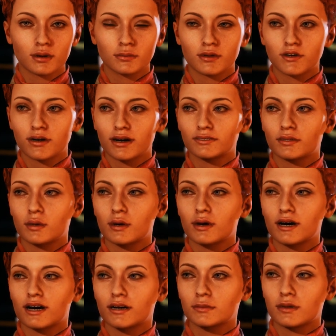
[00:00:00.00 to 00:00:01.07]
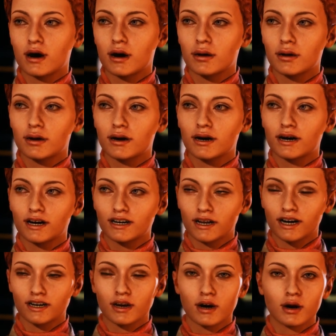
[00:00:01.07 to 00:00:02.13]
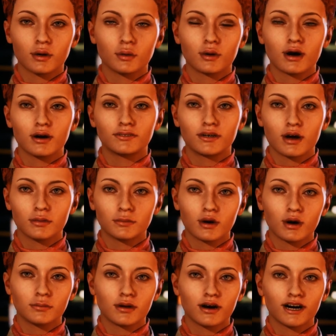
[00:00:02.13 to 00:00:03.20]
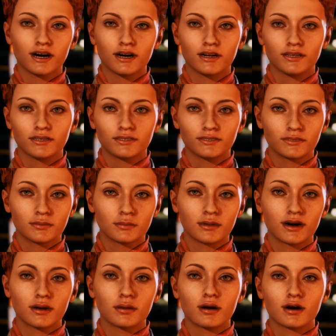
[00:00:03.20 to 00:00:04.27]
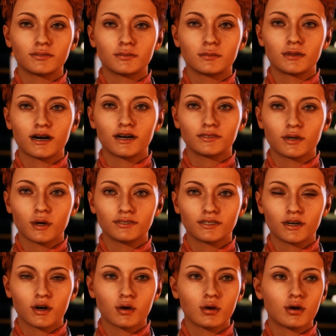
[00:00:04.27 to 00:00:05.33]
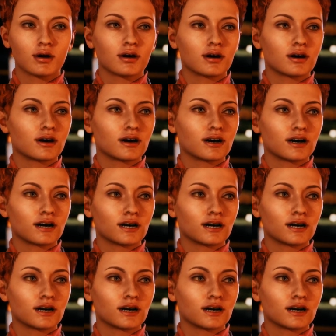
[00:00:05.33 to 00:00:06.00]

Not much else to know, Captain. I like long walks on the promenade and the smell of Spacer's Corona.